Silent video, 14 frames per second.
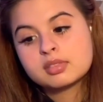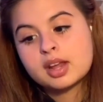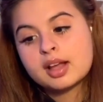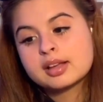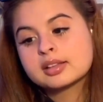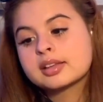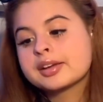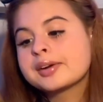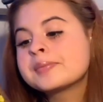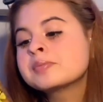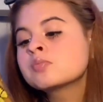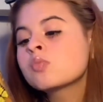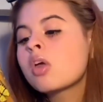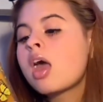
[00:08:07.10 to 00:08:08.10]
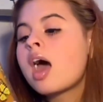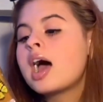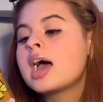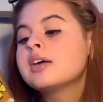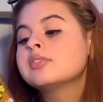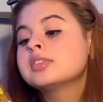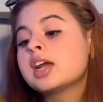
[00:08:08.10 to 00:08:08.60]
Yeah. I
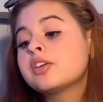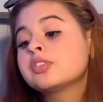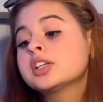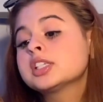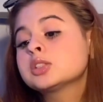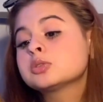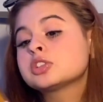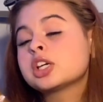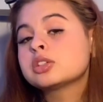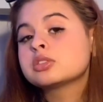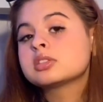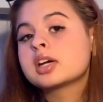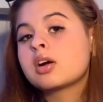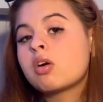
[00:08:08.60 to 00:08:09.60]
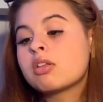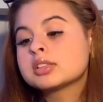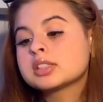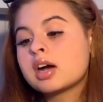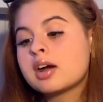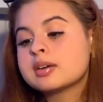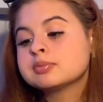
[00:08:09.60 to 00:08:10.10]
have Netflix, which I use like all the
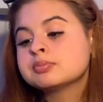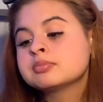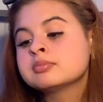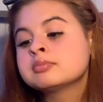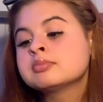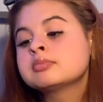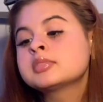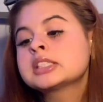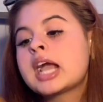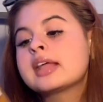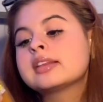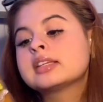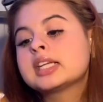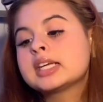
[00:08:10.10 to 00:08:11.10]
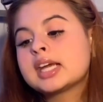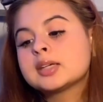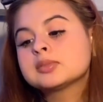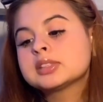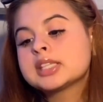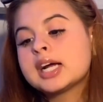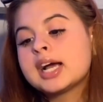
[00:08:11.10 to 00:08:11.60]
time. And then the
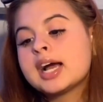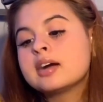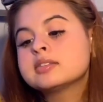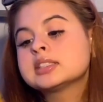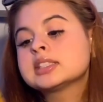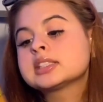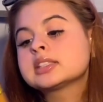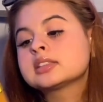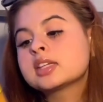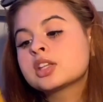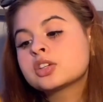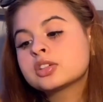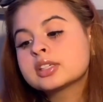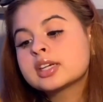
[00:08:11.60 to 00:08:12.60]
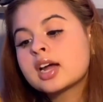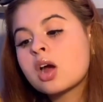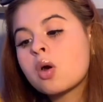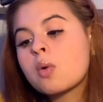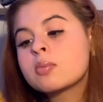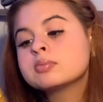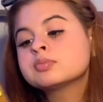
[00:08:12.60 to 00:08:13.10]
games that I have is
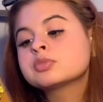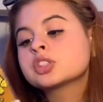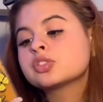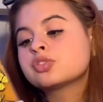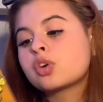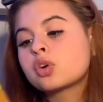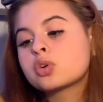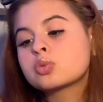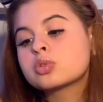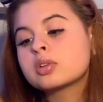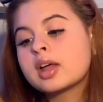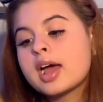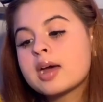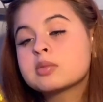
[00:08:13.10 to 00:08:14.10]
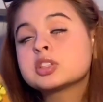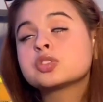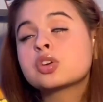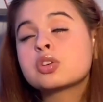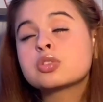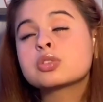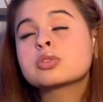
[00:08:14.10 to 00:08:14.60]
Slither.io, Photo Roulette, which
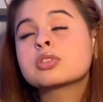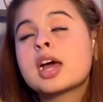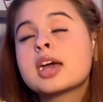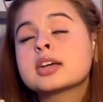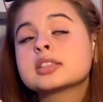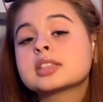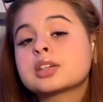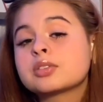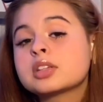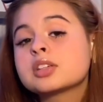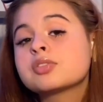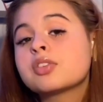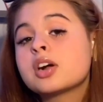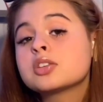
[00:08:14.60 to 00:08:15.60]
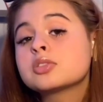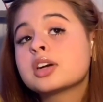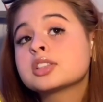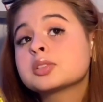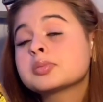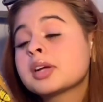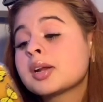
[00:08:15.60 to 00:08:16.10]
Photo Roulette is like really fun. You
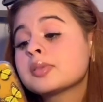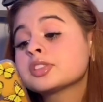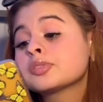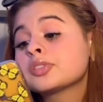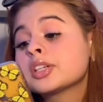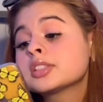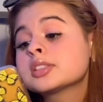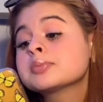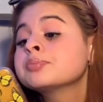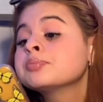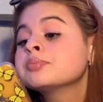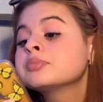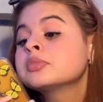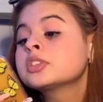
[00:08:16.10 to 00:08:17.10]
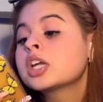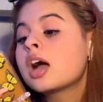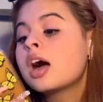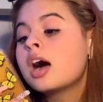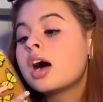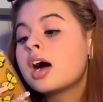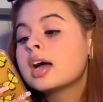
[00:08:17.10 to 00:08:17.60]
guys play it with your friends.
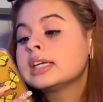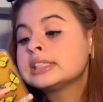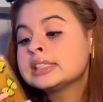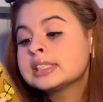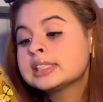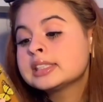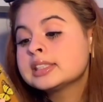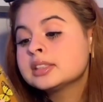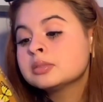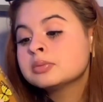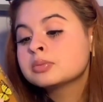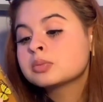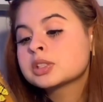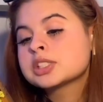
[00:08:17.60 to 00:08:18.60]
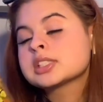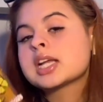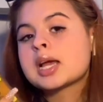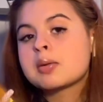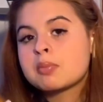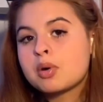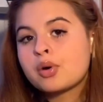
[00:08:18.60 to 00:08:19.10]
Uh, Yee, which is
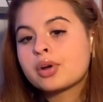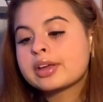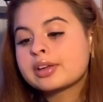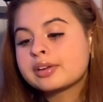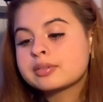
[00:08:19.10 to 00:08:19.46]
like monkey